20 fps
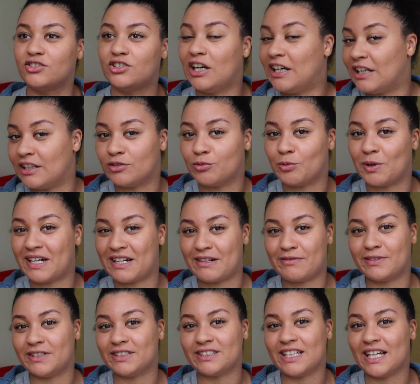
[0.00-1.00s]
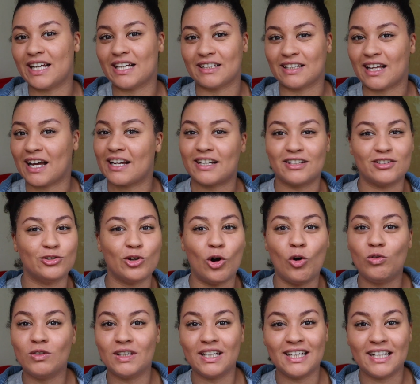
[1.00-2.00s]
done with everything. Like,
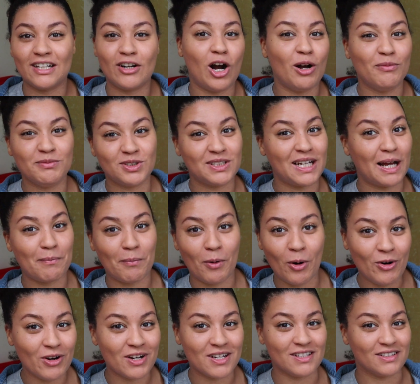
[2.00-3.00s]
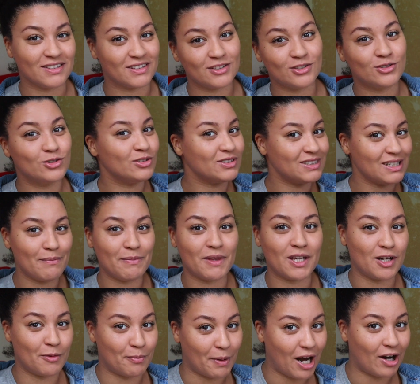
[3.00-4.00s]
don't let it come to that point. Do
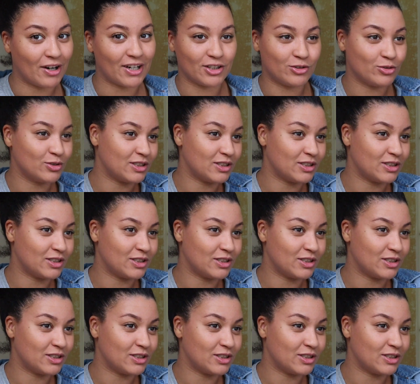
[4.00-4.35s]
something about it.